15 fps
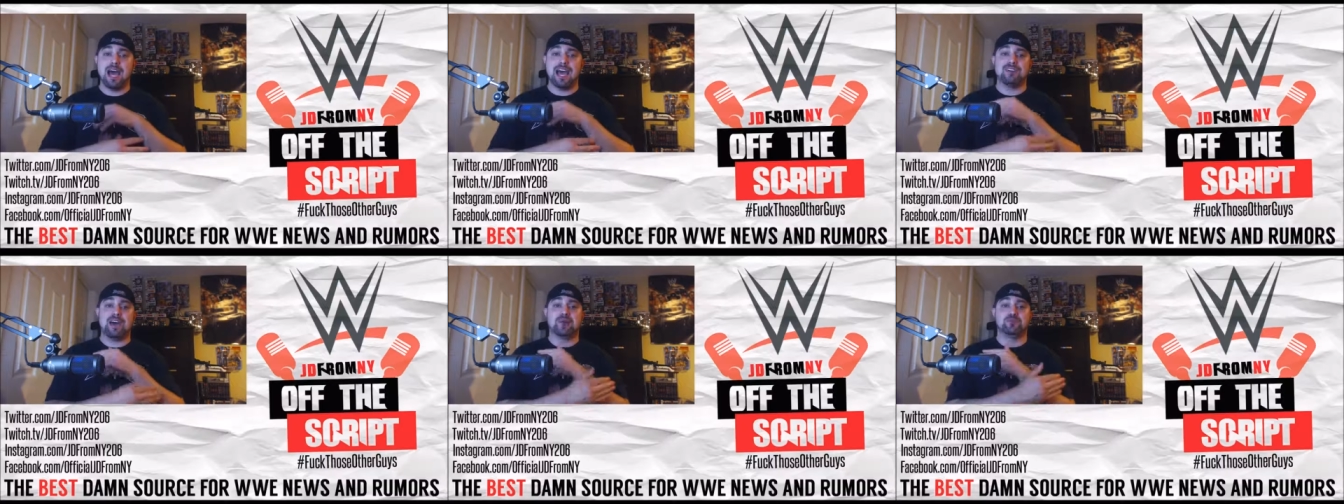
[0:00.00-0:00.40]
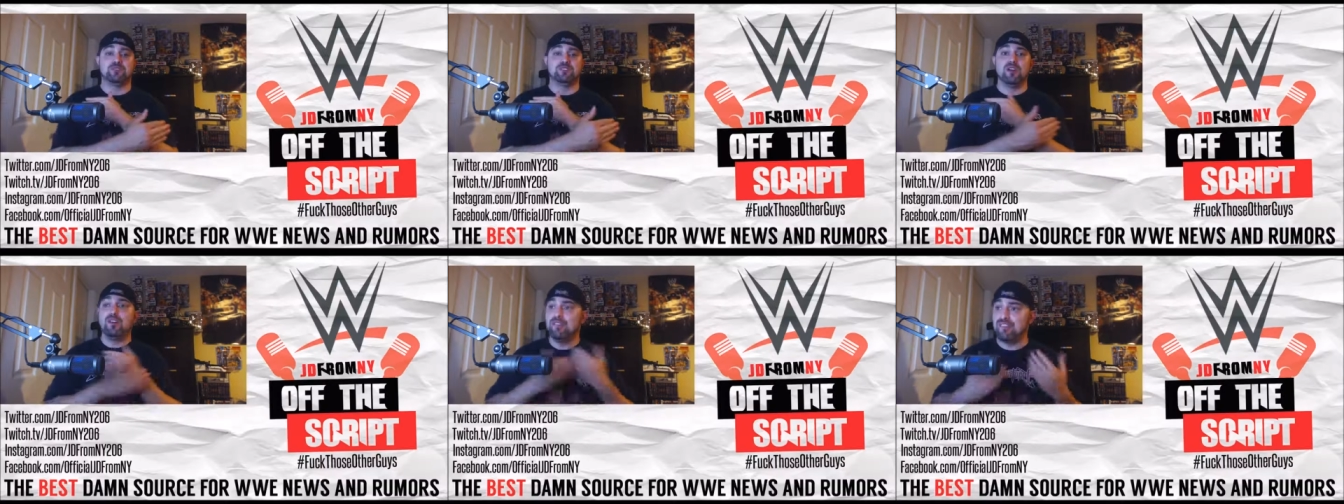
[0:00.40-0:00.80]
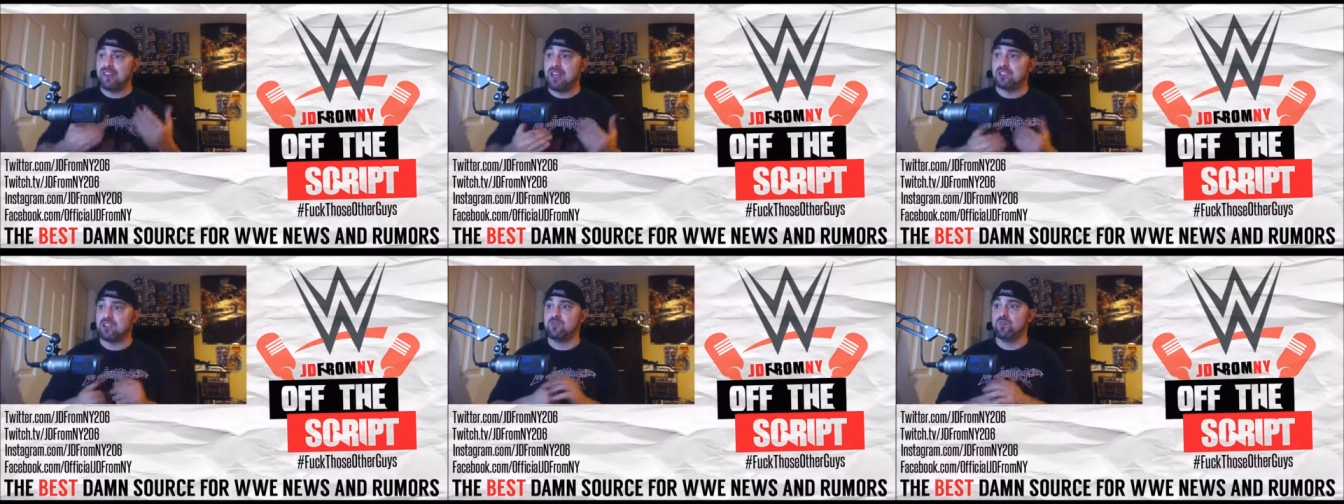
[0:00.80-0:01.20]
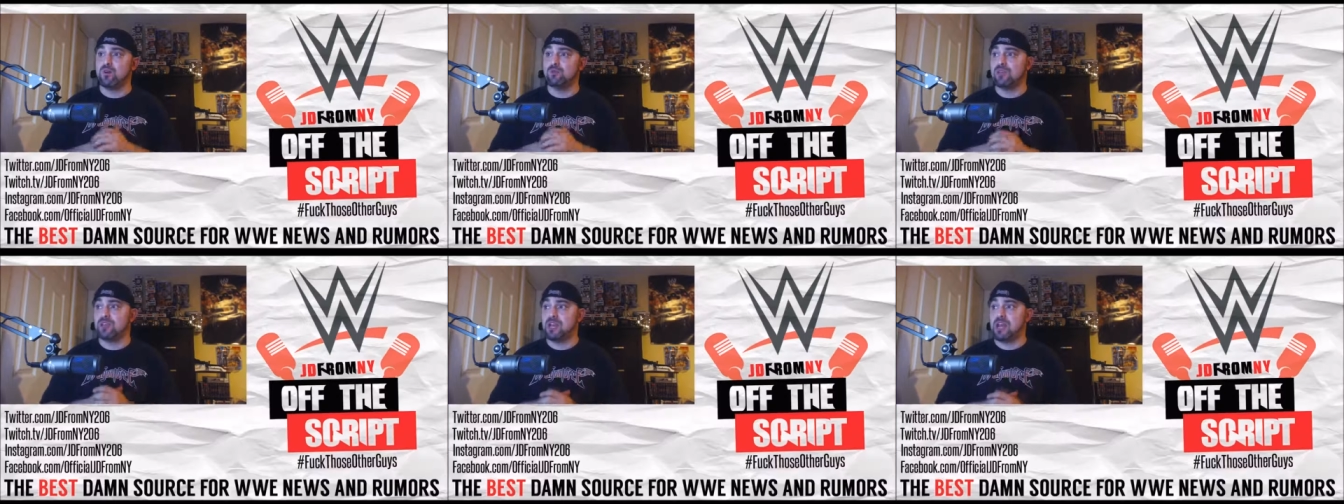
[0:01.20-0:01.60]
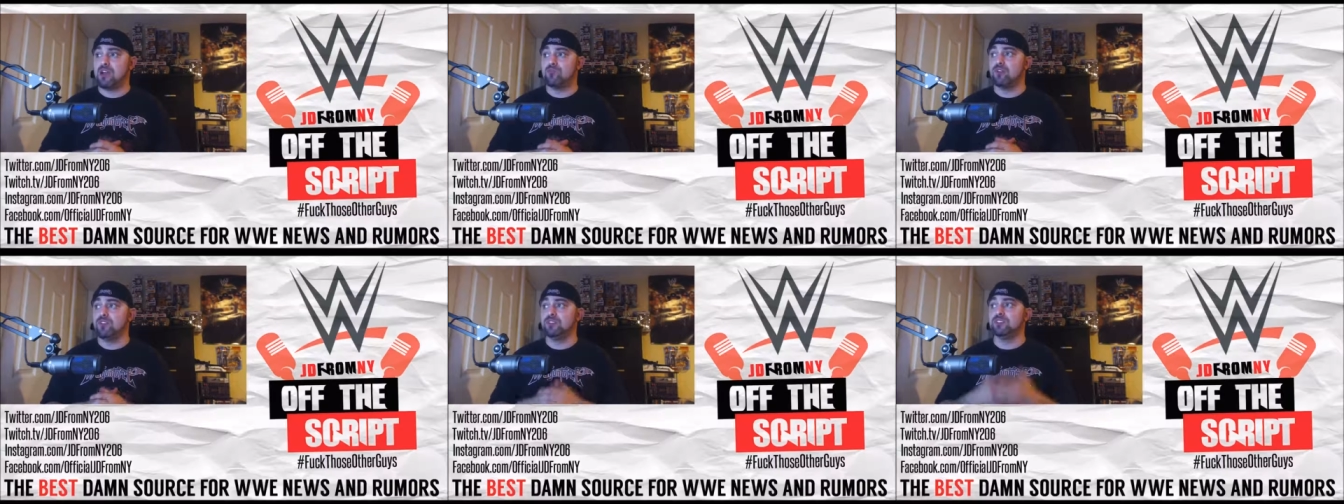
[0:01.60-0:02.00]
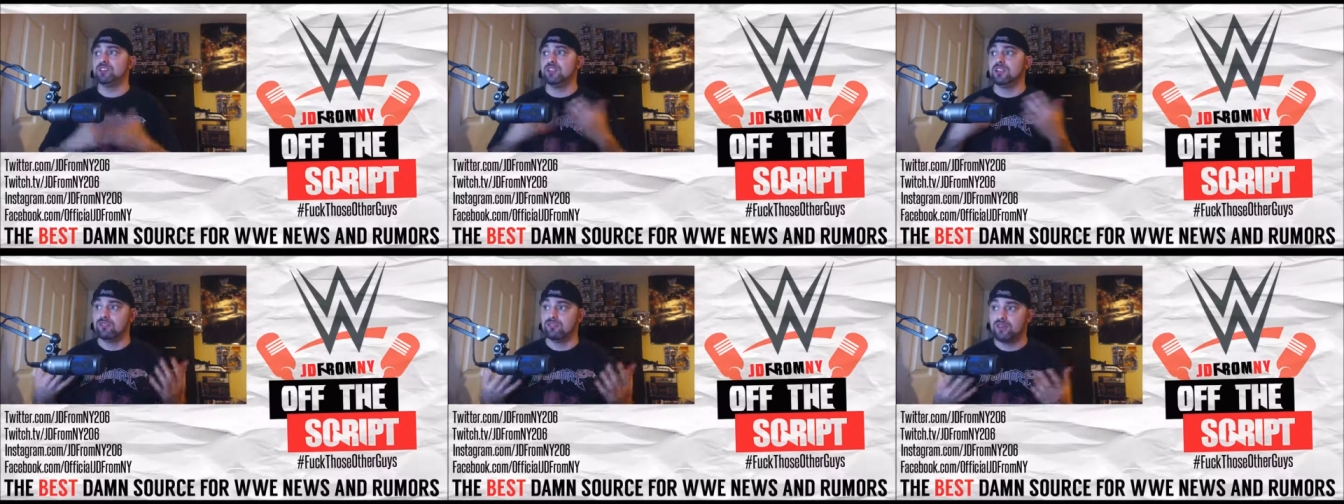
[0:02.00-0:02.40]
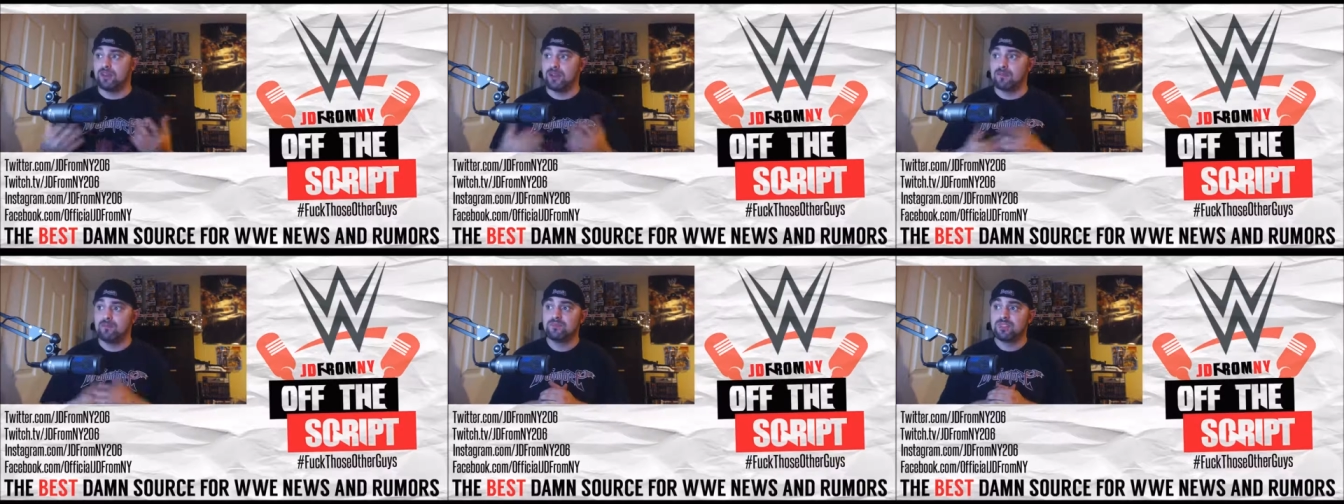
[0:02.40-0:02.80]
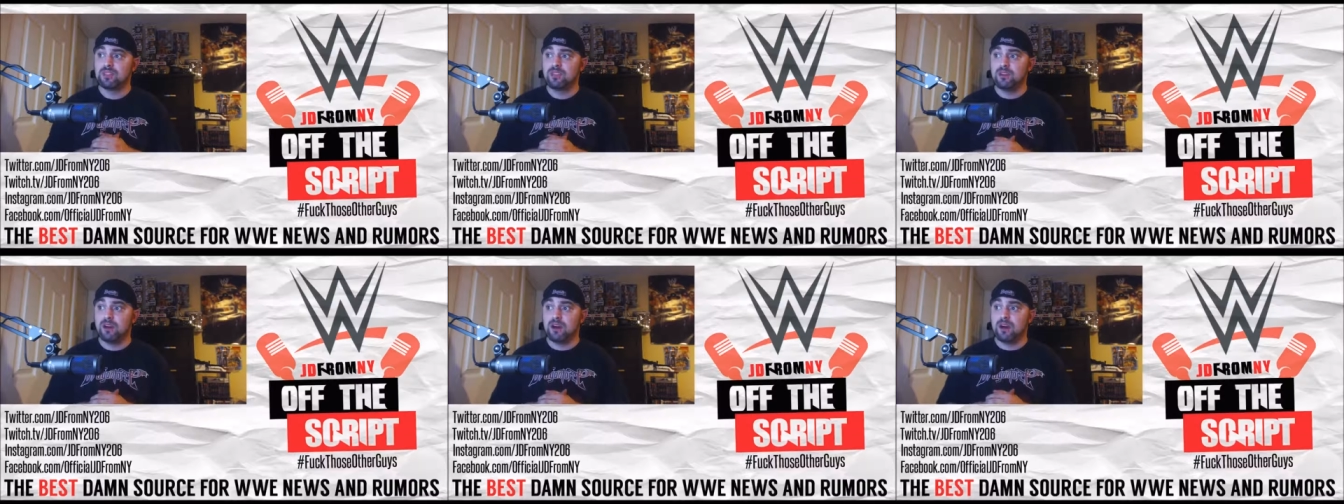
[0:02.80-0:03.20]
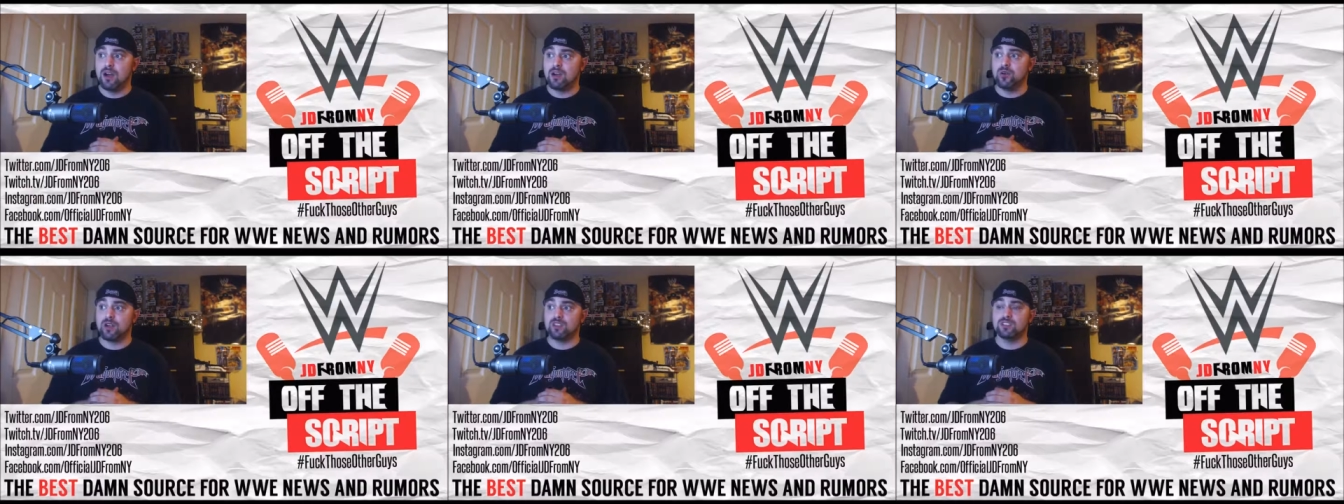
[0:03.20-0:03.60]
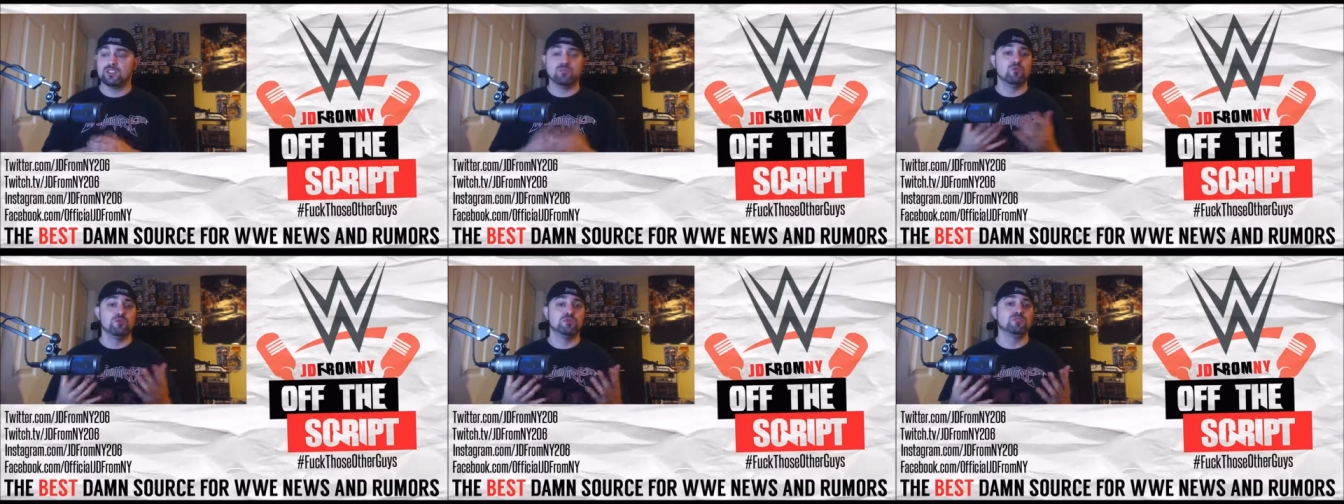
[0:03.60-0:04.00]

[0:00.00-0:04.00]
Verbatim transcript: I have absolutely no faith in what Monday Night Raw is delivering. Uh, according to some